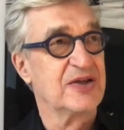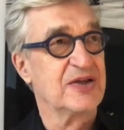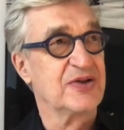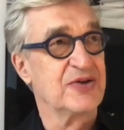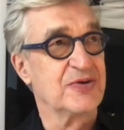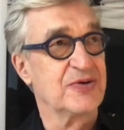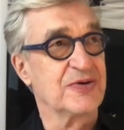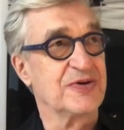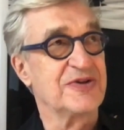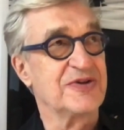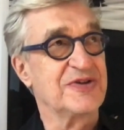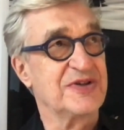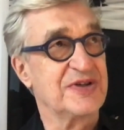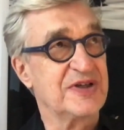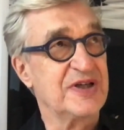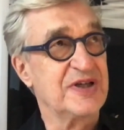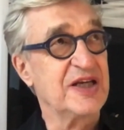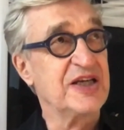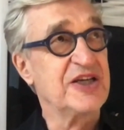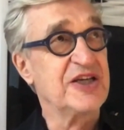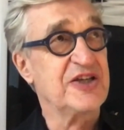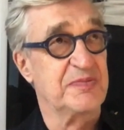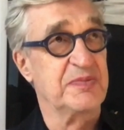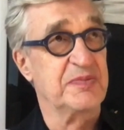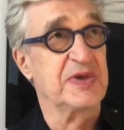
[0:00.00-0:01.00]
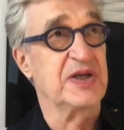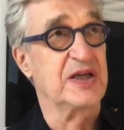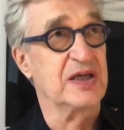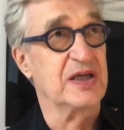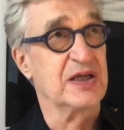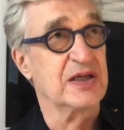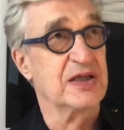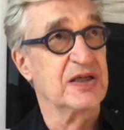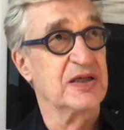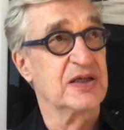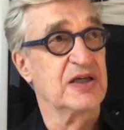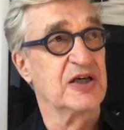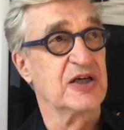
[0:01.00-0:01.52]
to teach me
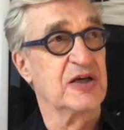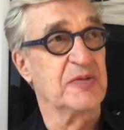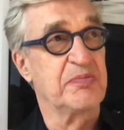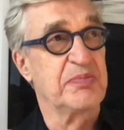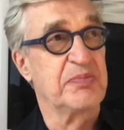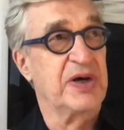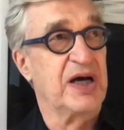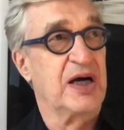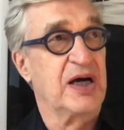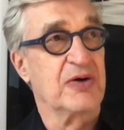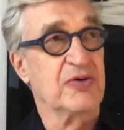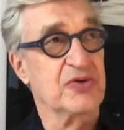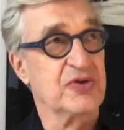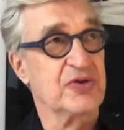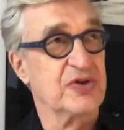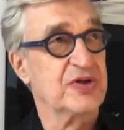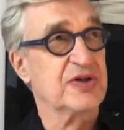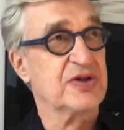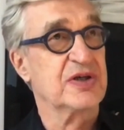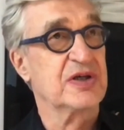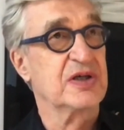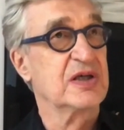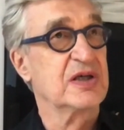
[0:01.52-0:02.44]
about